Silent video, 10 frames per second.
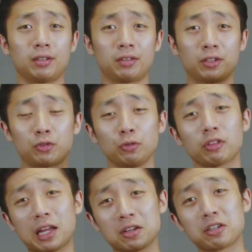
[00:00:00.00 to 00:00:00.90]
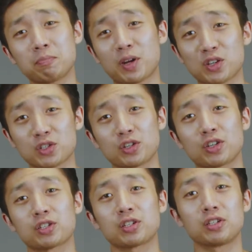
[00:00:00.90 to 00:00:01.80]
the 2,000
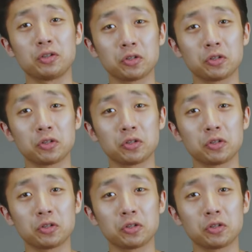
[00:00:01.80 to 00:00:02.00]
pesos you